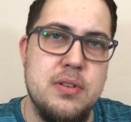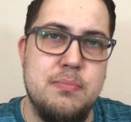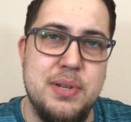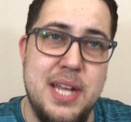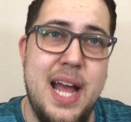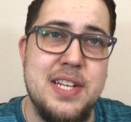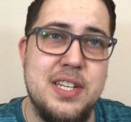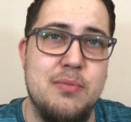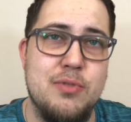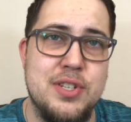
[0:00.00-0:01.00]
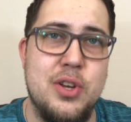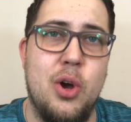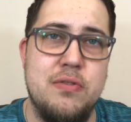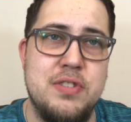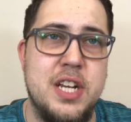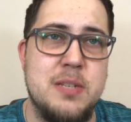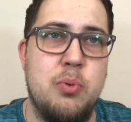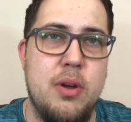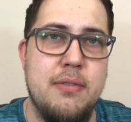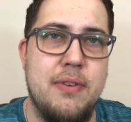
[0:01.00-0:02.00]
potassium result of
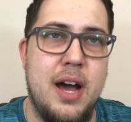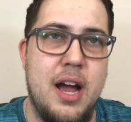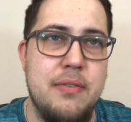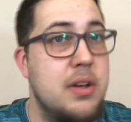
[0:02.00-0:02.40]
6.5.